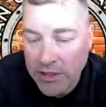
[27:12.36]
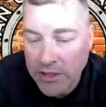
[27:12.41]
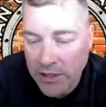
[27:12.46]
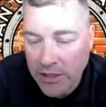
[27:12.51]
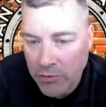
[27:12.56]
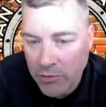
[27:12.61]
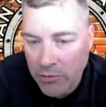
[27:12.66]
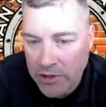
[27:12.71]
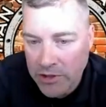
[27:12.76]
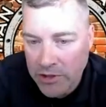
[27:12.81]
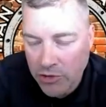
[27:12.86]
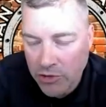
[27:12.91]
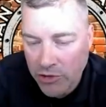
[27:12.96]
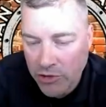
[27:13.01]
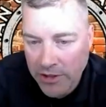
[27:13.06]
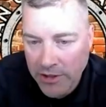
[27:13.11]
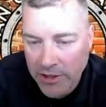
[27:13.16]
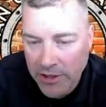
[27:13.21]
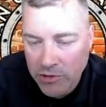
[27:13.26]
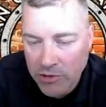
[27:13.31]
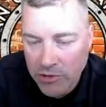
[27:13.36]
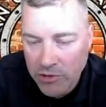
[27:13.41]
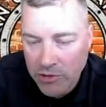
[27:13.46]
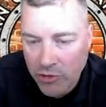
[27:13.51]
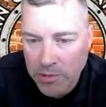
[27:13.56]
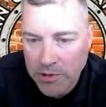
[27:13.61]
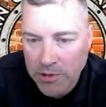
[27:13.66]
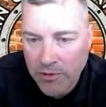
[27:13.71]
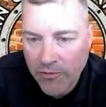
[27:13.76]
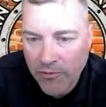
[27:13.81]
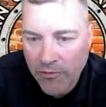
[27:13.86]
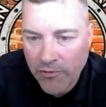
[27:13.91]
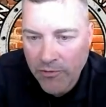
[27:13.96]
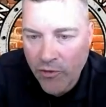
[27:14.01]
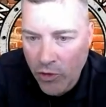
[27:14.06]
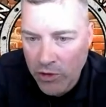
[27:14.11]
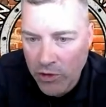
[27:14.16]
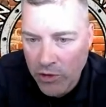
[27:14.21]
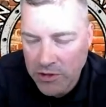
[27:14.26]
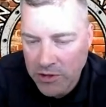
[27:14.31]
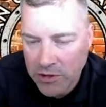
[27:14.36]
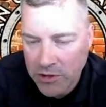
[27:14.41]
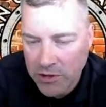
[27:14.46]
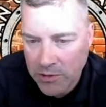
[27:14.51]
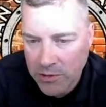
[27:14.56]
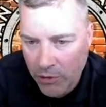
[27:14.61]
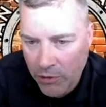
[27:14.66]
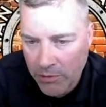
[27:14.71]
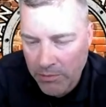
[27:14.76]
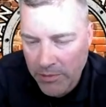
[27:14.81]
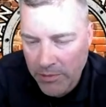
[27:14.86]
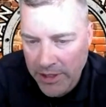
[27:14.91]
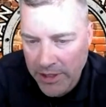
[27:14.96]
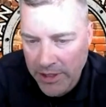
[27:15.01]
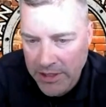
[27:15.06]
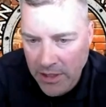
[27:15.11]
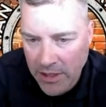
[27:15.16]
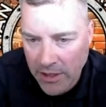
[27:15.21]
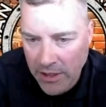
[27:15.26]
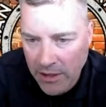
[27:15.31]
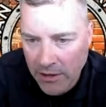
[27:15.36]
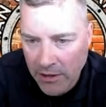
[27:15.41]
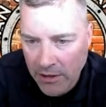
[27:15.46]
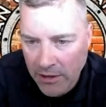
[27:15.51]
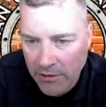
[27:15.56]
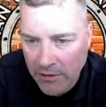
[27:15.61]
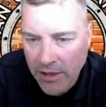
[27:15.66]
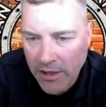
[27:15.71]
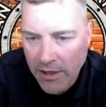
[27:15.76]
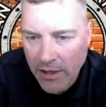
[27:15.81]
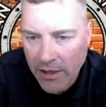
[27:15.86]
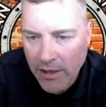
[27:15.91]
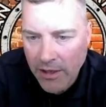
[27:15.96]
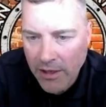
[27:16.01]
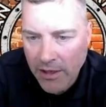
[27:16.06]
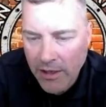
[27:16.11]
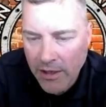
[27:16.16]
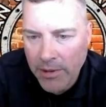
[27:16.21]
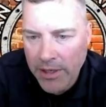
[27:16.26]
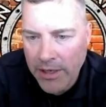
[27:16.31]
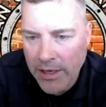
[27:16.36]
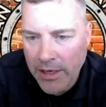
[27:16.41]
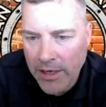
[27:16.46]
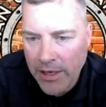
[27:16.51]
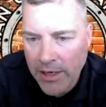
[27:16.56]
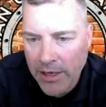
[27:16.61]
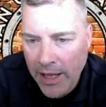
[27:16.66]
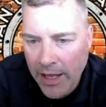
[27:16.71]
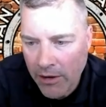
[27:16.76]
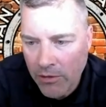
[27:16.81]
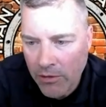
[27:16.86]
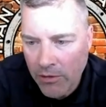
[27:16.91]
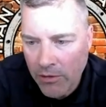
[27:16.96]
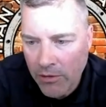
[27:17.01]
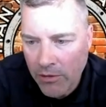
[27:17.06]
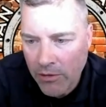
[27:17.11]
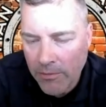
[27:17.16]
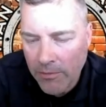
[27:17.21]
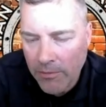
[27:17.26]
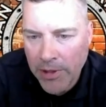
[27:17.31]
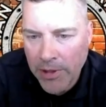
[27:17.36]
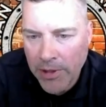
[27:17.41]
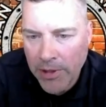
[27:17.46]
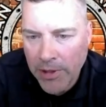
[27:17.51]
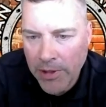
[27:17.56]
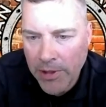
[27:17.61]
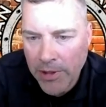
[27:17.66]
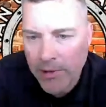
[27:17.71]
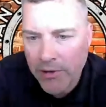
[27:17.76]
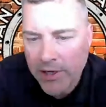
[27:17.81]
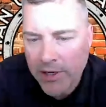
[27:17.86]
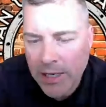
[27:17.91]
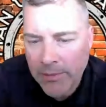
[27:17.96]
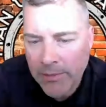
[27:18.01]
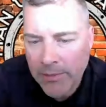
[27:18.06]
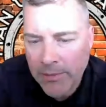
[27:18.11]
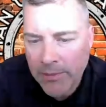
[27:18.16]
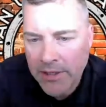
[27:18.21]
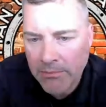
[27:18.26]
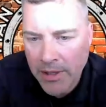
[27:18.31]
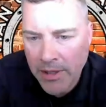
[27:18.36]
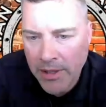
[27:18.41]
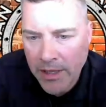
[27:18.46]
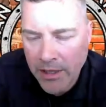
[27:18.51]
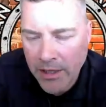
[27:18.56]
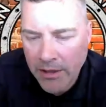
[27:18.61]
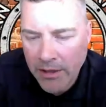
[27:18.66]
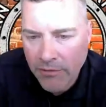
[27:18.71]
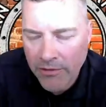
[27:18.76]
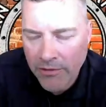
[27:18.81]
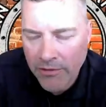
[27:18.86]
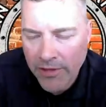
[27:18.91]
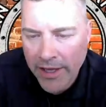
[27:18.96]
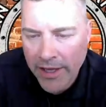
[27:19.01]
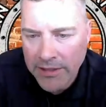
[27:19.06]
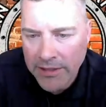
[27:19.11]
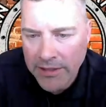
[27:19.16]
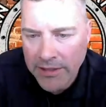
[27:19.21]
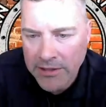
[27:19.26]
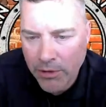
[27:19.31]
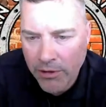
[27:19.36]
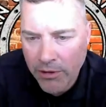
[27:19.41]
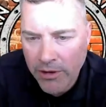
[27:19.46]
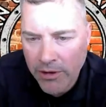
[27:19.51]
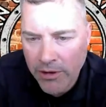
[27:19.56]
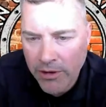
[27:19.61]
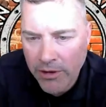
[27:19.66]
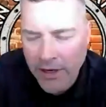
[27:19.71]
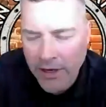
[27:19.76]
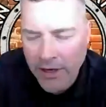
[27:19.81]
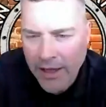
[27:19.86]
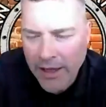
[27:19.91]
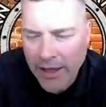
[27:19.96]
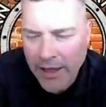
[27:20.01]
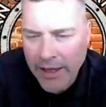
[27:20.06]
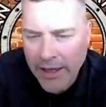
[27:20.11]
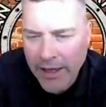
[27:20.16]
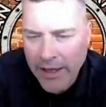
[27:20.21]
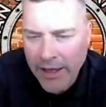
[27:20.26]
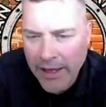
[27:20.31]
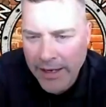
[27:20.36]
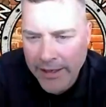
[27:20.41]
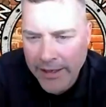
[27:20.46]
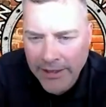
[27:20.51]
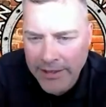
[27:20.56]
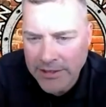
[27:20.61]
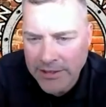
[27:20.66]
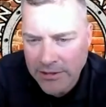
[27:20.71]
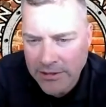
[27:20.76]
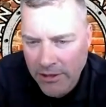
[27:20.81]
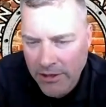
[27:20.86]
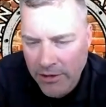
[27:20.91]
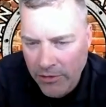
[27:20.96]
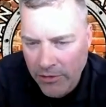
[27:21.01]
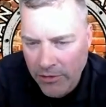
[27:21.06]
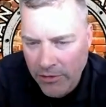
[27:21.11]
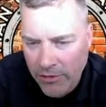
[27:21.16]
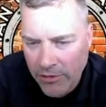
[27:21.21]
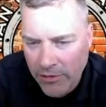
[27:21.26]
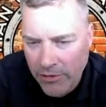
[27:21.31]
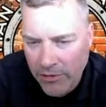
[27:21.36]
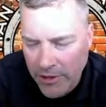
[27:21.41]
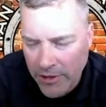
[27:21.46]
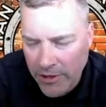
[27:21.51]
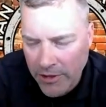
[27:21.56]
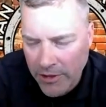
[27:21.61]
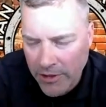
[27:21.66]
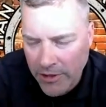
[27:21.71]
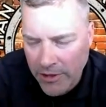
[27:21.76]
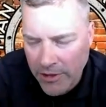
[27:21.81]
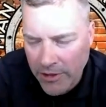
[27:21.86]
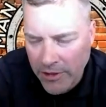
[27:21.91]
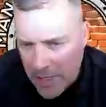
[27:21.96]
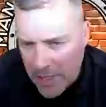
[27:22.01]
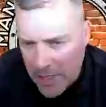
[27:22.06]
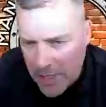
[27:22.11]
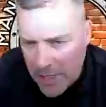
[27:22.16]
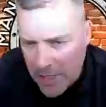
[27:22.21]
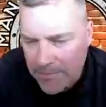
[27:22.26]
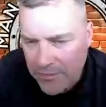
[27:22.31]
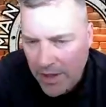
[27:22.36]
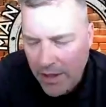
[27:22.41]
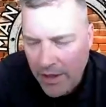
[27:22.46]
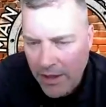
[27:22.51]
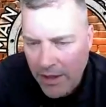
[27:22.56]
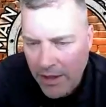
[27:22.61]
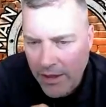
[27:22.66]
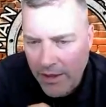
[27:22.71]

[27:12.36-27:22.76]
originally was joining these groups for support myself, but now people are coming to me for that support. And I touched on it earlier. For me,